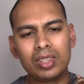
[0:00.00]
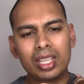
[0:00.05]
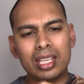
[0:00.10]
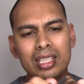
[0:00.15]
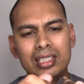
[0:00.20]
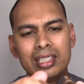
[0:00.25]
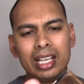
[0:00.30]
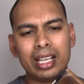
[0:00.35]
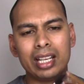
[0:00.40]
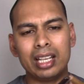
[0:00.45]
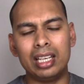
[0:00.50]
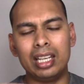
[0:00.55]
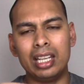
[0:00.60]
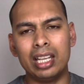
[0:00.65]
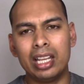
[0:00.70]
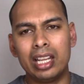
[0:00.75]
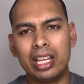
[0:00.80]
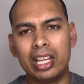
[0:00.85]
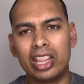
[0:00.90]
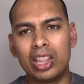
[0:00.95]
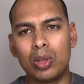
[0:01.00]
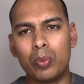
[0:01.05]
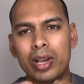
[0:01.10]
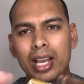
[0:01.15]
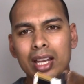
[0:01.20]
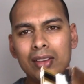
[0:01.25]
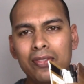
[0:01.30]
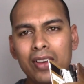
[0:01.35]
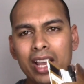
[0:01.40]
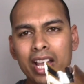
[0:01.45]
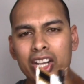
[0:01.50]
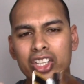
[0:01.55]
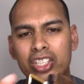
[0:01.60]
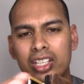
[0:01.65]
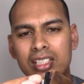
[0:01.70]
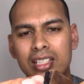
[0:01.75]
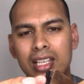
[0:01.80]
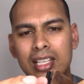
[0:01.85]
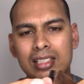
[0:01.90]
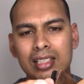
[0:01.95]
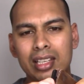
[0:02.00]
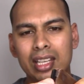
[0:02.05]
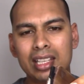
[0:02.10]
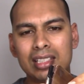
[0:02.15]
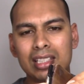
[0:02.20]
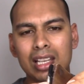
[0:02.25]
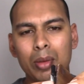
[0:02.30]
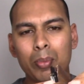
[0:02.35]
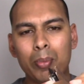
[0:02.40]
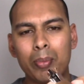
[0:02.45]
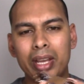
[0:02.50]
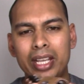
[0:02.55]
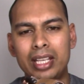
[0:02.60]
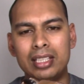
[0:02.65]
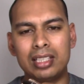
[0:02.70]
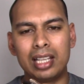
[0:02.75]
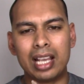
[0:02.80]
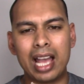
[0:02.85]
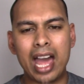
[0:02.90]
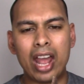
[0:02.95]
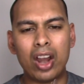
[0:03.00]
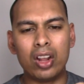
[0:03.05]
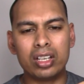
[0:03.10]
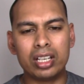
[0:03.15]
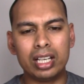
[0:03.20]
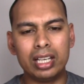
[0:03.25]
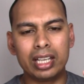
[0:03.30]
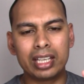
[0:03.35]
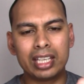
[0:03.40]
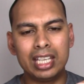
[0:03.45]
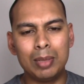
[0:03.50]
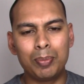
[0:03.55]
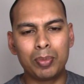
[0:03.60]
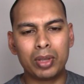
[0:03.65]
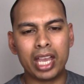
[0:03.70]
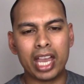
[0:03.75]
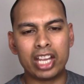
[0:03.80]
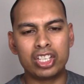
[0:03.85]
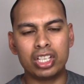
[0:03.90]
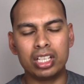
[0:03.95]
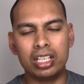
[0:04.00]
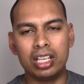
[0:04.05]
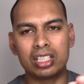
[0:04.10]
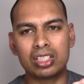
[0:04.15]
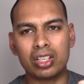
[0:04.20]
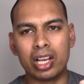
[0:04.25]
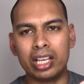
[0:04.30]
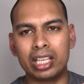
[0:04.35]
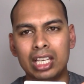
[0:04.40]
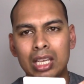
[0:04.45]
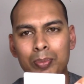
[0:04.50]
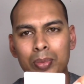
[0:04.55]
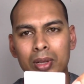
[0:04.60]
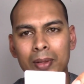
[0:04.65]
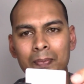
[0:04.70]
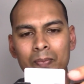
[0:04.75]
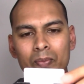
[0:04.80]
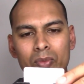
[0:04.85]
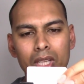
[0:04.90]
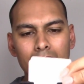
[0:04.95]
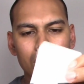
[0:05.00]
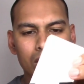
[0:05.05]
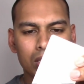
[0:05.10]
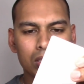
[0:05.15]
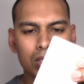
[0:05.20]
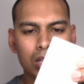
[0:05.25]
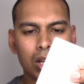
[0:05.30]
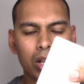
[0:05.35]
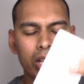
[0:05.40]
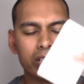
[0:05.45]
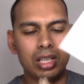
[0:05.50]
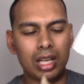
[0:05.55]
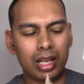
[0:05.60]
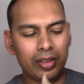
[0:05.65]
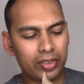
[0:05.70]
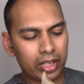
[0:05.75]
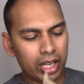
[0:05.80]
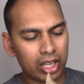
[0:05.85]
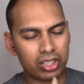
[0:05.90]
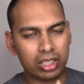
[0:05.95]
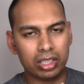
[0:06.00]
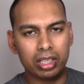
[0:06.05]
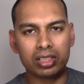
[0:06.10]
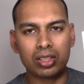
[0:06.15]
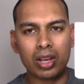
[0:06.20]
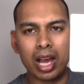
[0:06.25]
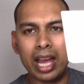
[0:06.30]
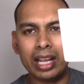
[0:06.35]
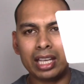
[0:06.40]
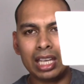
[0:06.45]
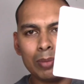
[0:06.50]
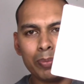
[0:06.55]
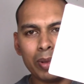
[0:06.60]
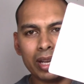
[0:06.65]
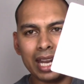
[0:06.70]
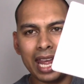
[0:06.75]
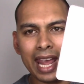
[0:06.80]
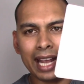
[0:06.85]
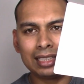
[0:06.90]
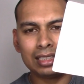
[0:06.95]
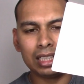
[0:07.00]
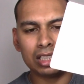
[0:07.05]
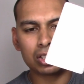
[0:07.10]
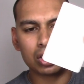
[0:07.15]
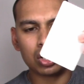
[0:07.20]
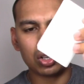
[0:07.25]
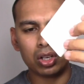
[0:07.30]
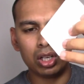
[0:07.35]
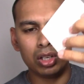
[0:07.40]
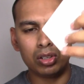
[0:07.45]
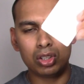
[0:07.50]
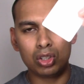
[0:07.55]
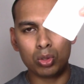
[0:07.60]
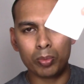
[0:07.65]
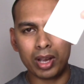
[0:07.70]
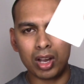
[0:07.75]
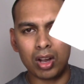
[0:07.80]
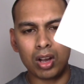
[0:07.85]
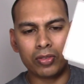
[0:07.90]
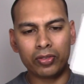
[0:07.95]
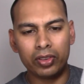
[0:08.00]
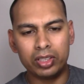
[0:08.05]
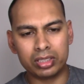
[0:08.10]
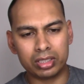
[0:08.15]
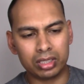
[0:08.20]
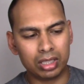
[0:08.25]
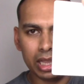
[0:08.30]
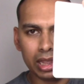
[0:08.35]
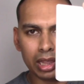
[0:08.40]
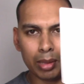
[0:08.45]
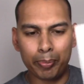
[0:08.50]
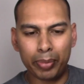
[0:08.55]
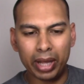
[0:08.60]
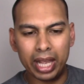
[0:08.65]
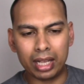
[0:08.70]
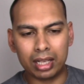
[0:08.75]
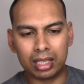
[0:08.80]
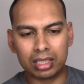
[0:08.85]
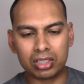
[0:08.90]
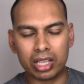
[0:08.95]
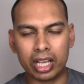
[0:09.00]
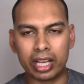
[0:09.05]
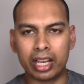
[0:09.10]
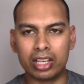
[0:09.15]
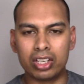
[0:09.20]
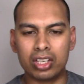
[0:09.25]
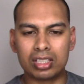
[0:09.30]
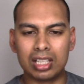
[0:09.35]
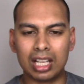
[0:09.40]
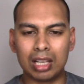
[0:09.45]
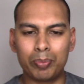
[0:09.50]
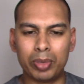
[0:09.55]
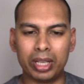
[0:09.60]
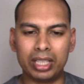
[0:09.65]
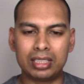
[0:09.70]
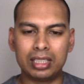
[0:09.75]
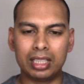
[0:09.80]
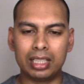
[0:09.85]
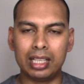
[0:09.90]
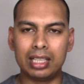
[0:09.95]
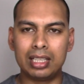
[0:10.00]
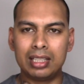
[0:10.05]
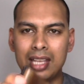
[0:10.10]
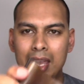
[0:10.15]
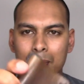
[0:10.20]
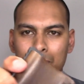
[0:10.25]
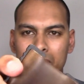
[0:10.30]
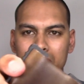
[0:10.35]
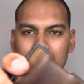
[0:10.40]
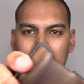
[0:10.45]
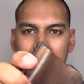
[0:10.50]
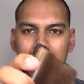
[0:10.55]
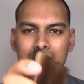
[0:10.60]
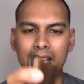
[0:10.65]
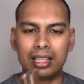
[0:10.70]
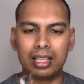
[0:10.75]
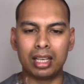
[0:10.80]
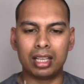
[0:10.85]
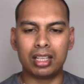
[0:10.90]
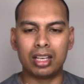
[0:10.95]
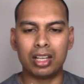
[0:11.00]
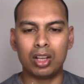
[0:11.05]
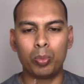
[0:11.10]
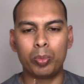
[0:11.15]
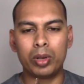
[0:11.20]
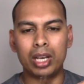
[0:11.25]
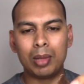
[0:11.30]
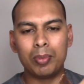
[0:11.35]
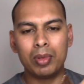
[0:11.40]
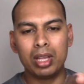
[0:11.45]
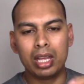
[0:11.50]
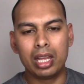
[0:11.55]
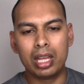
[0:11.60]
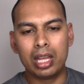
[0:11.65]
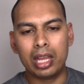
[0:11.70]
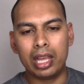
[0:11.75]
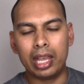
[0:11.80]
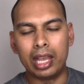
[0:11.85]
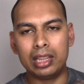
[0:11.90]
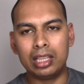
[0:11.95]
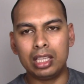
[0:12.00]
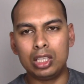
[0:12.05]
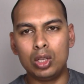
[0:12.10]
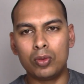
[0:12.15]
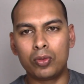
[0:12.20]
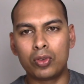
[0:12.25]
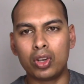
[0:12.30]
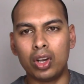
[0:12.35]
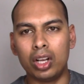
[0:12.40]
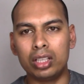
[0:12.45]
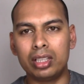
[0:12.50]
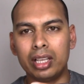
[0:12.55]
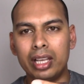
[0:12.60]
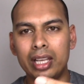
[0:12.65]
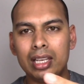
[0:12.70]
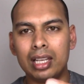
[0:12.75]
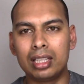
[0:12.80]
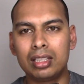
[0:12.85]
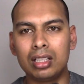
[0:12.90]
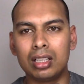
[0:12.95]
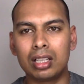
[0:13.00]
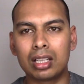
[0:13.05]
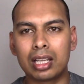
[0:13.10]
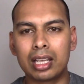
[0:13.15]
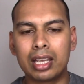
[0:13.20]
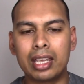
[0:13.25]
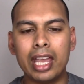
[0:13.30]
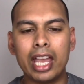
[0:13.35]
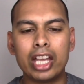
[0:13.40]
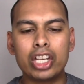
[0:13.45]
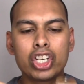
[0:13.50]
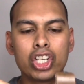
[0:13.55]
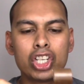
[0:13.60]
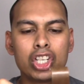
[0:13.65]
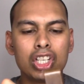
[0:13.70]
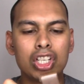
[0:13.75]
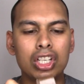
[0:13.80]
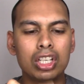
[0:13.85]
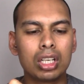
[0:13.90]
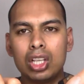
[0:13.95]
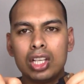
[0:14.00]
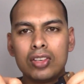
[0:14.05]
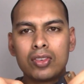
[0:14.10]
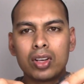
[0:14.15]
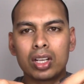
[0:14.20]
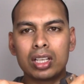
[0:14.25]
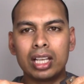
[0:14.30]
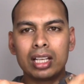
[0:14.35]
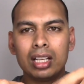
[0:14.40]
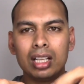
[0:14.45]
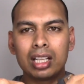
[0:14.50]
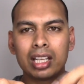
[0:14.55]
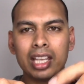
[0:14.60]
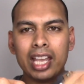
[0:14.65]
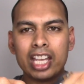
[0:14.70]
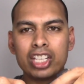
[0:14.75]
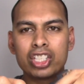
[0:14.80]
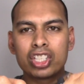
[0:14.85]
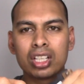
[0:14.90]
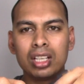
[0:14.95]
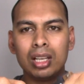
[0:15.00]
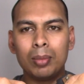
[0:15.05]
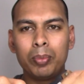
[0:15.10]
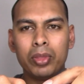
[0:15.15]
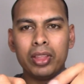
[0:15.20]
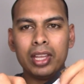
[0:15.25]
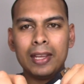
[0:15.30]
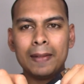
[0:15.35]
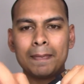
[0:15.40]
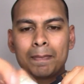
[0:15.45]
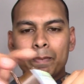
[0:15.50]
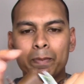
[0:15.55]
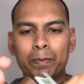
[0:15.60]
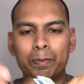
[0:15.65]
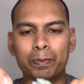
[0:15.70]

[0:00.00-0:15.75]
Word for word: Secondly, the way it functions is amazing. I don't really keep cash in here, so I keep actually I have cash in here. So I keep an access card to my office in the back, so I can just like basically tap it like that and it'll open up. And then you've got a little cash, you've got like a little cash clip there